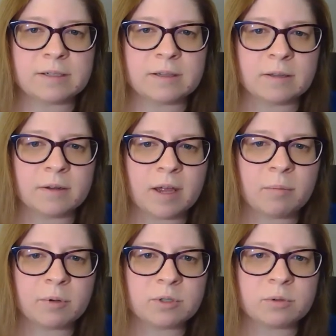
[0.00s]
in the
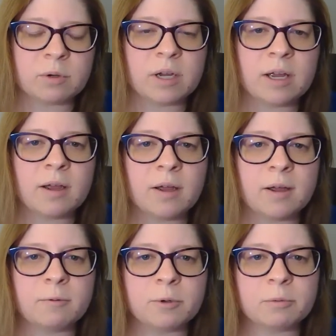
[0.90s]
laboratory
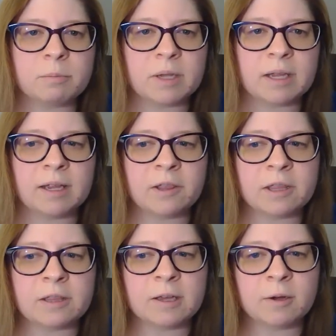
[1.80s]
would be
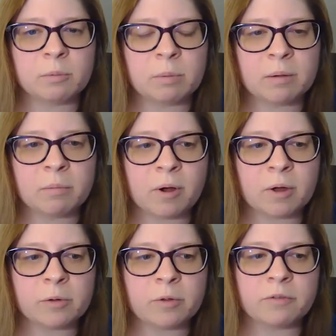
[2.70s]
that there would be a
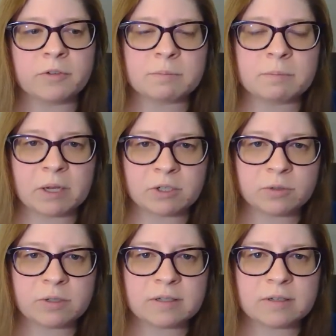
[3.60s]
bottle of
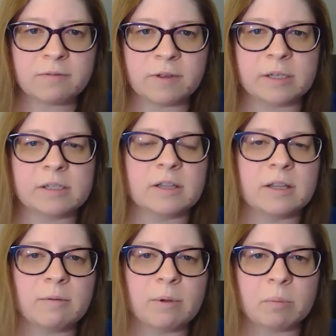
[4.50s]
special disinfectant
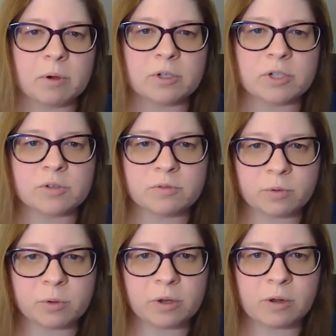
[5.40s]
that we purchase
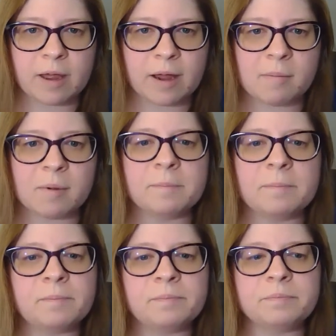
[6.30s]
for the lab
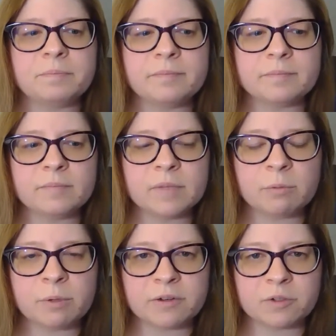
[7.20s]

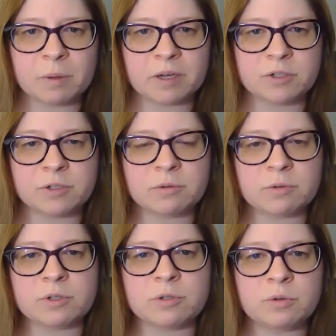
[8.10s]
that we expect
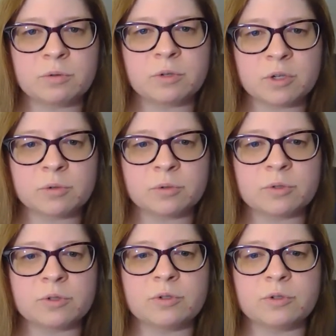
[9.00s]
you to
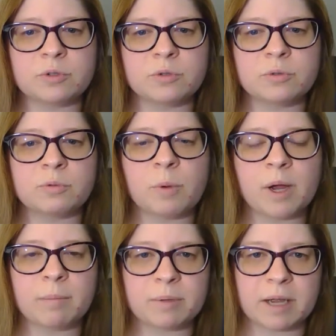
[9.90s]
use to
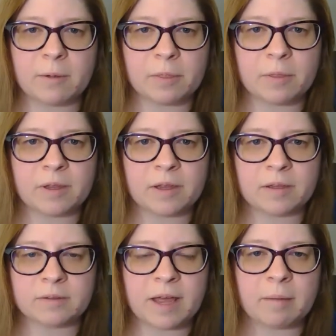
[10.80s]
wipe down
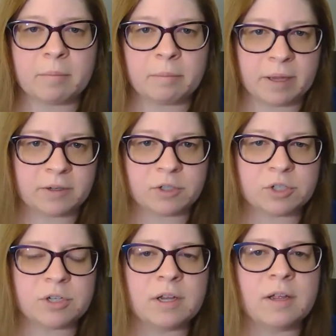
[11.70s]
the lab
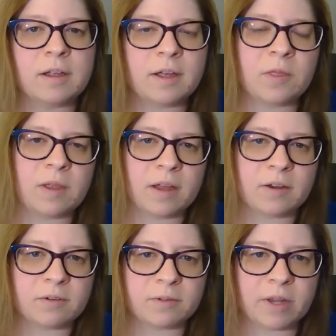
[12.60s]
bench at the
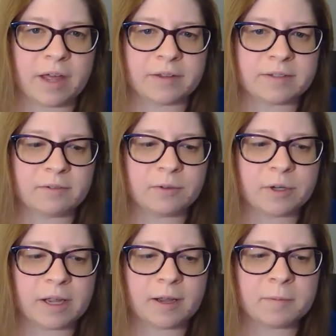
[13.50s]
end of class
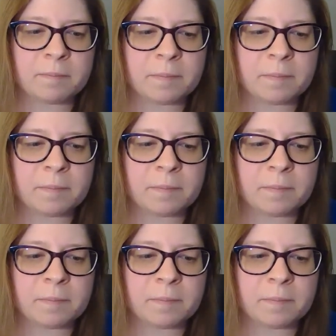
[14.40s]
every day.